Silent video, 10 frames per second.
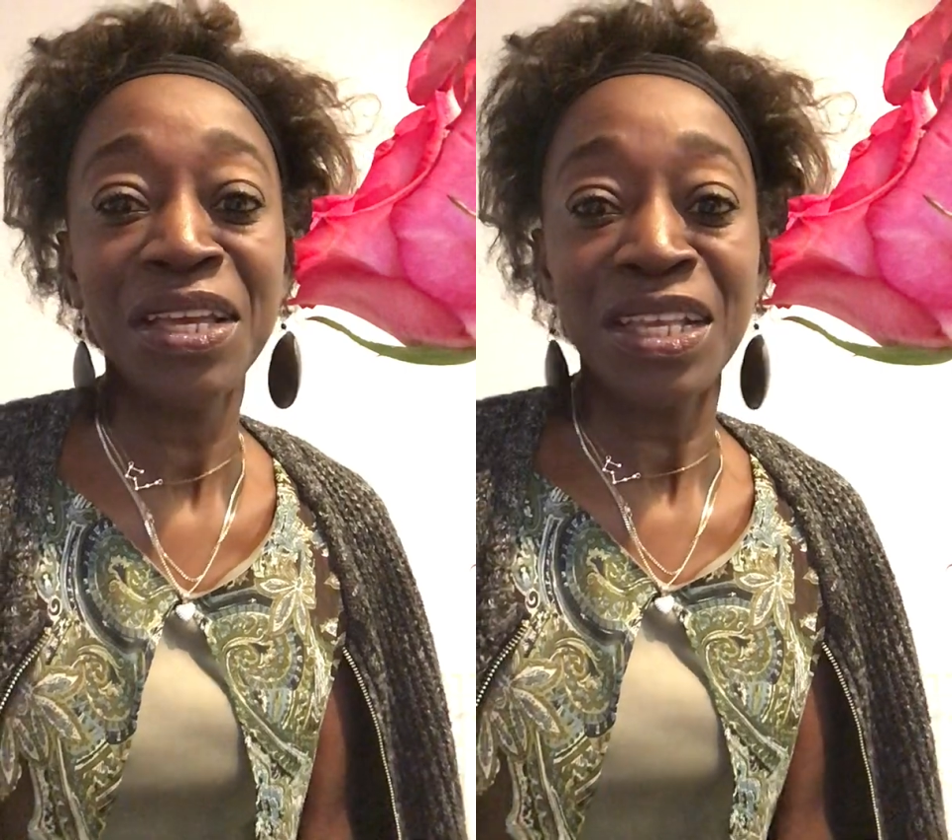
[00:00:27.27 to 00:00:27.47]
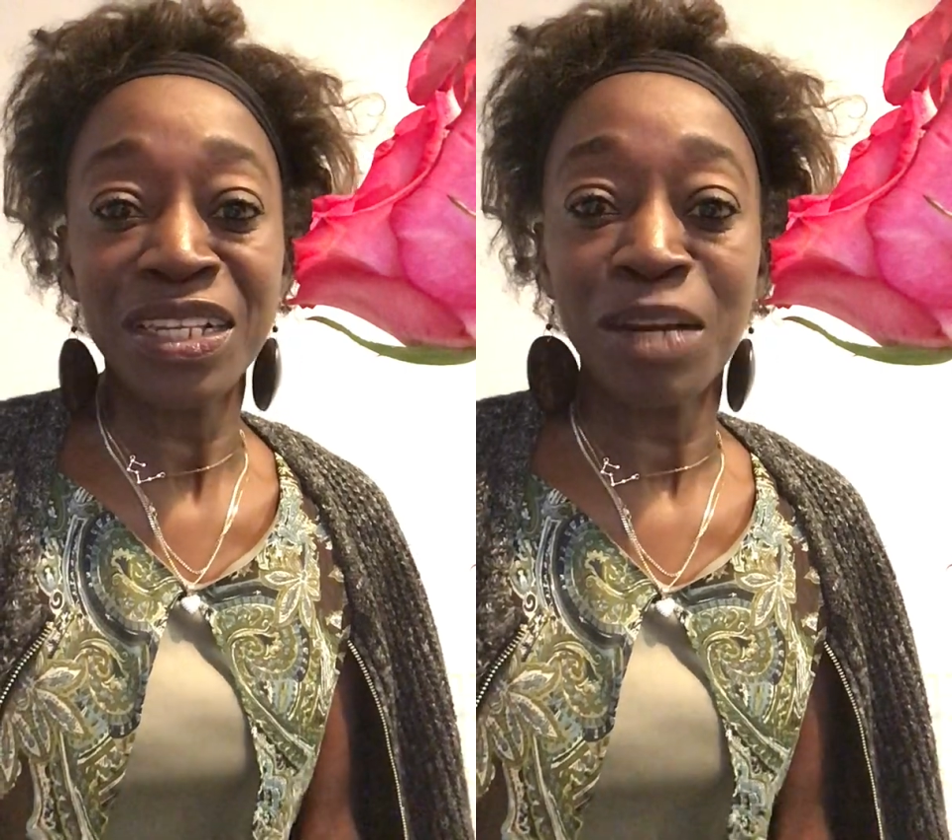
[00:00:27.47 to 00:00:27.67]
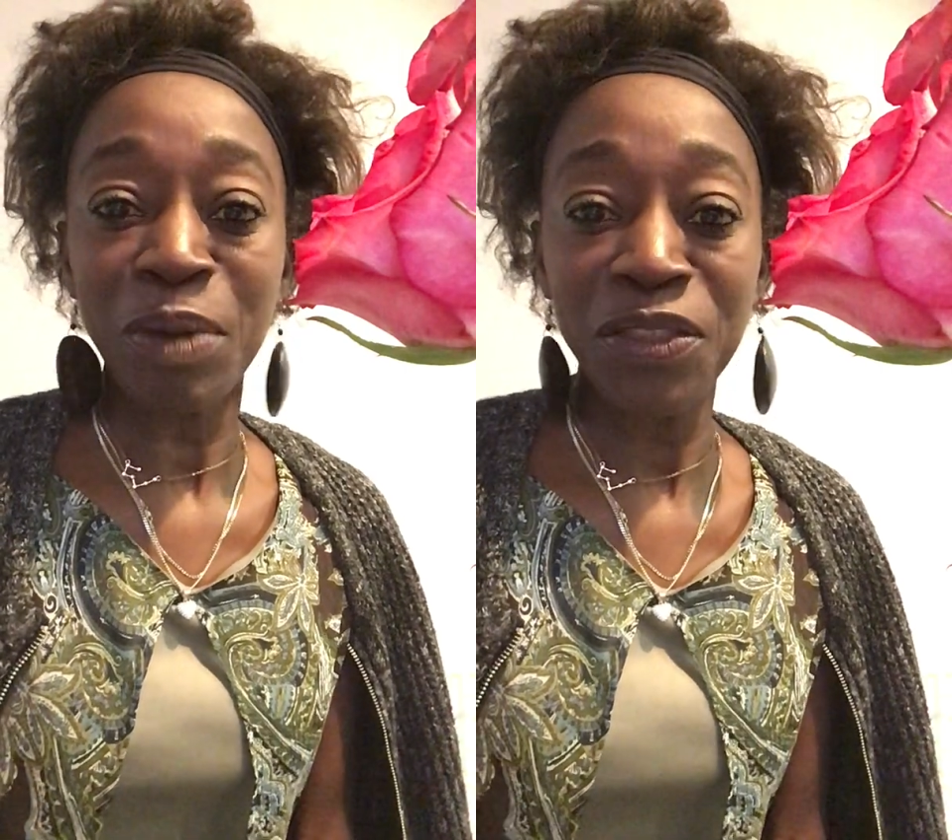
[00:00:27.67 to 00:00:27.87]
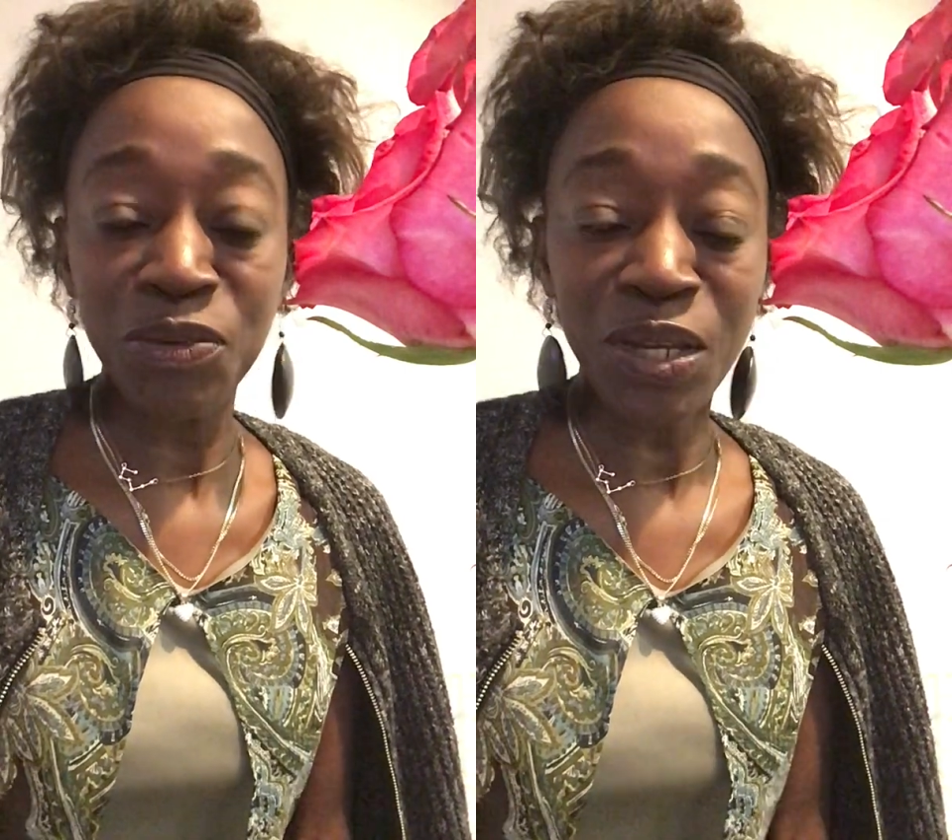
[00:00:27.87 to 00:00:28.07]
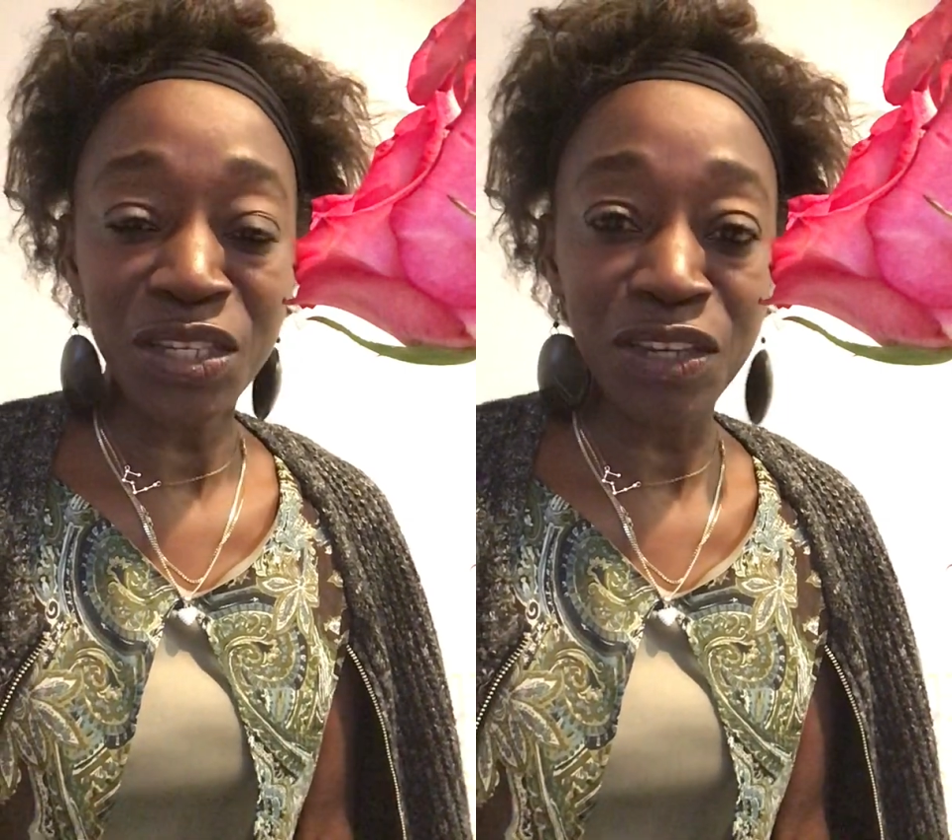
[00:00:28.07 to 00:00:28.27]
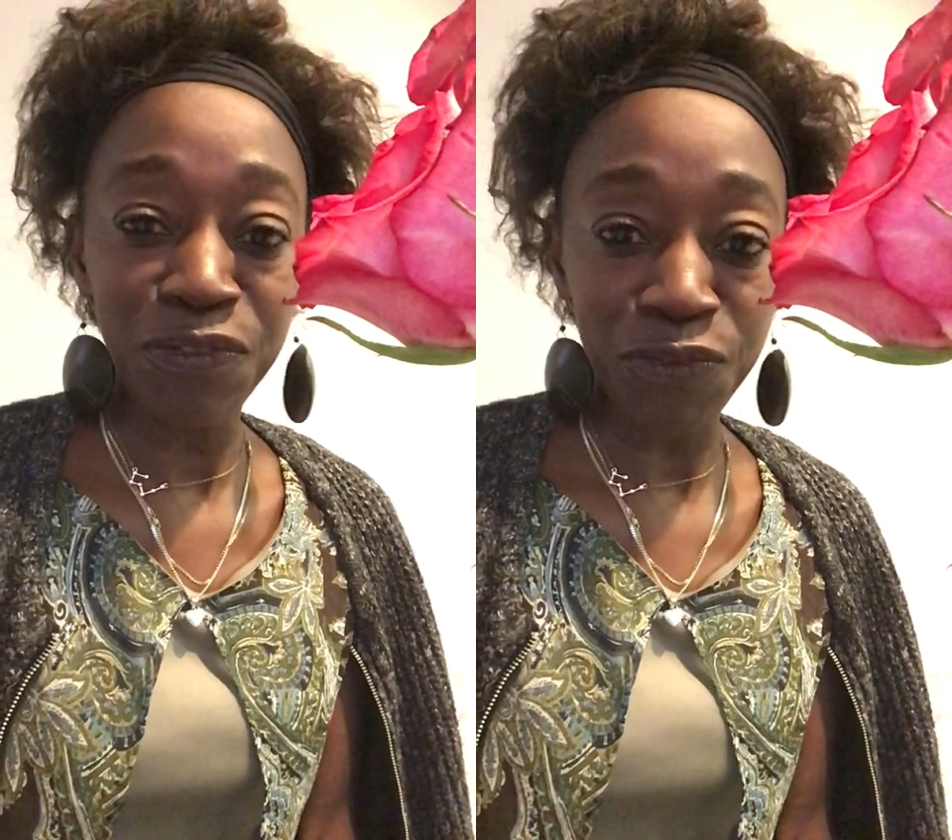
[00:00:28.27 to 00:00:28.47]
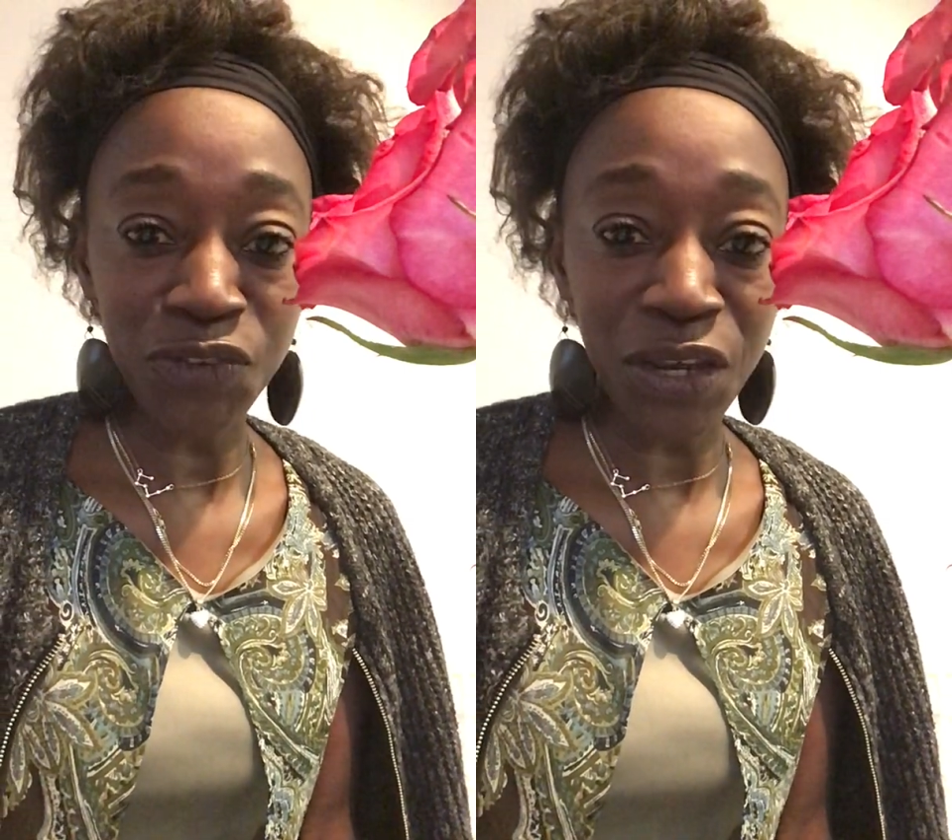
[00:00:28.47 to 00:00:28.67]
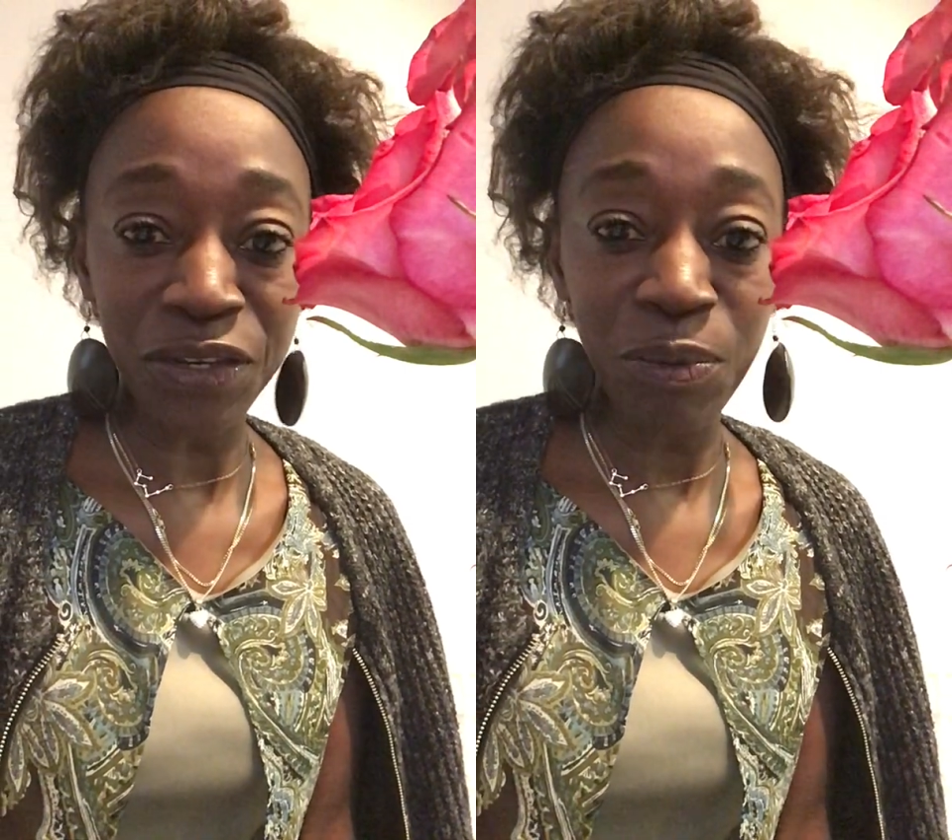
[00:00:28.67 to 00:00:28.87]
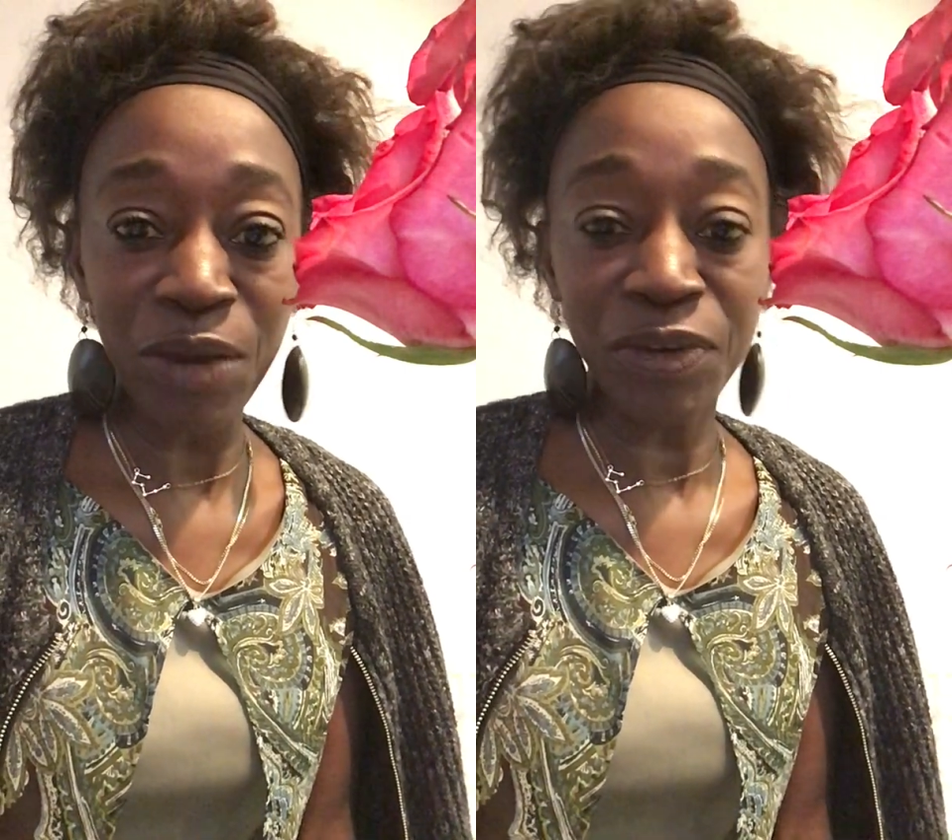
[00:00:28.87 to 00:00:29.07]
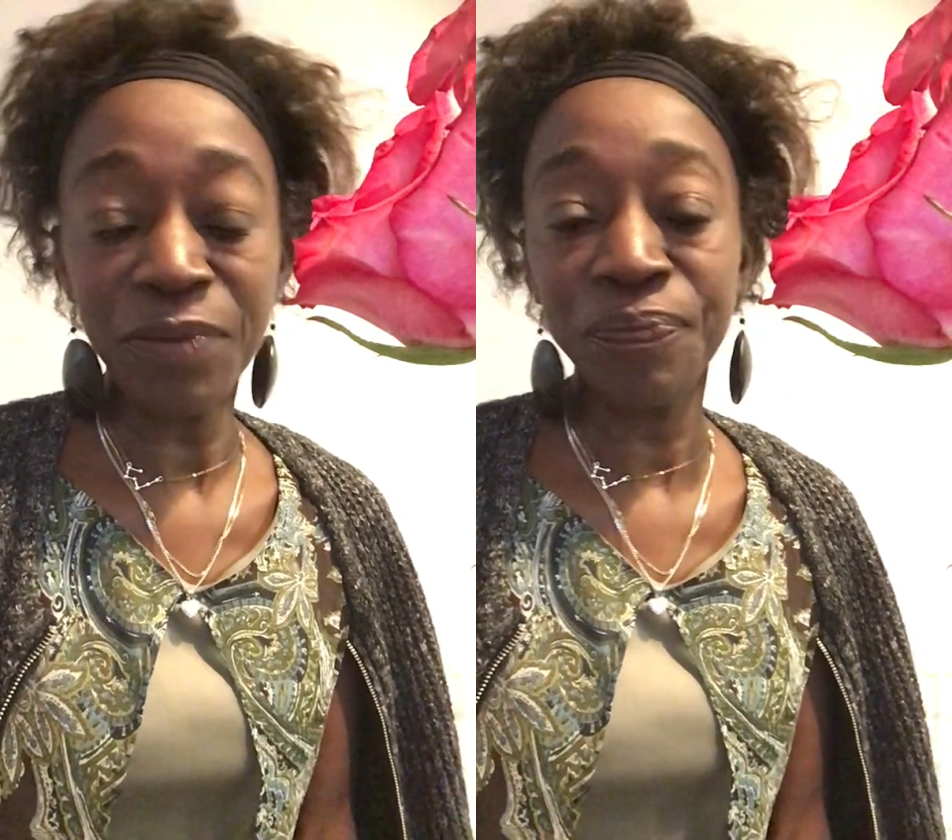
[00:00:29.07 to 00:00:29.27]
till about the 20th of
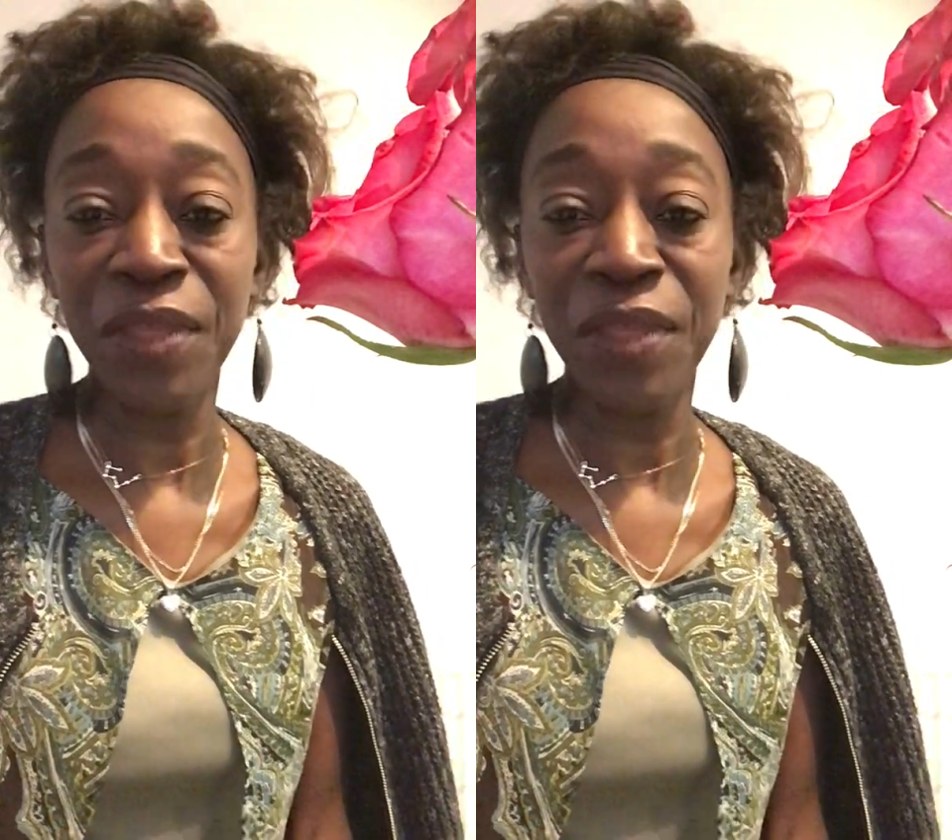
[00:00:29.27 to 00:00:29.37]
January.